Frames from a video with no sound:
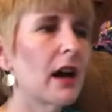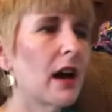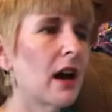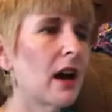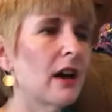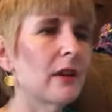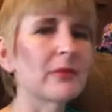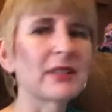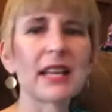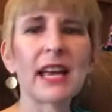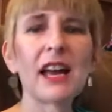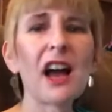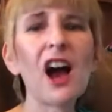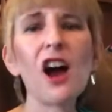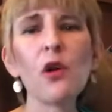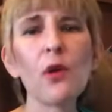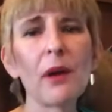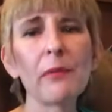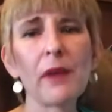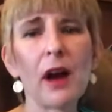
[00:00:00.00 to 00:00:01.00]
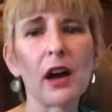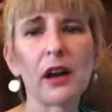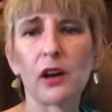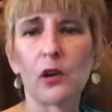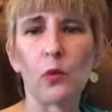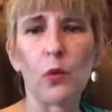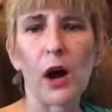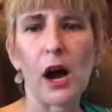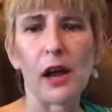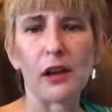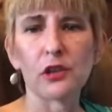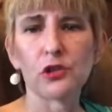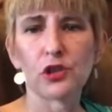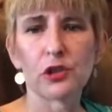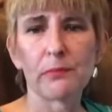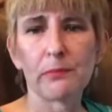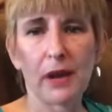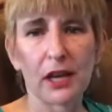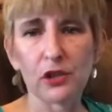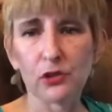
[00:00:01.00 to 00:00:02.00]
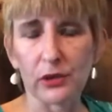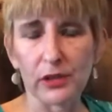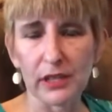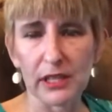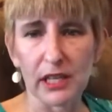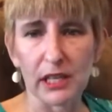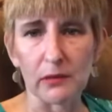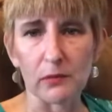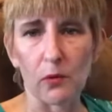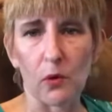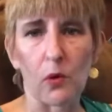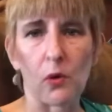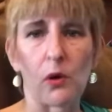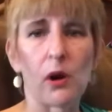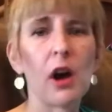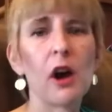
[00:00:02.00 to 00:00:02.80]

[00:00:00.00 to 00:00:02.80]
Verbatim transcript: um, say, oh, I'm not going to watch Matrix anymore.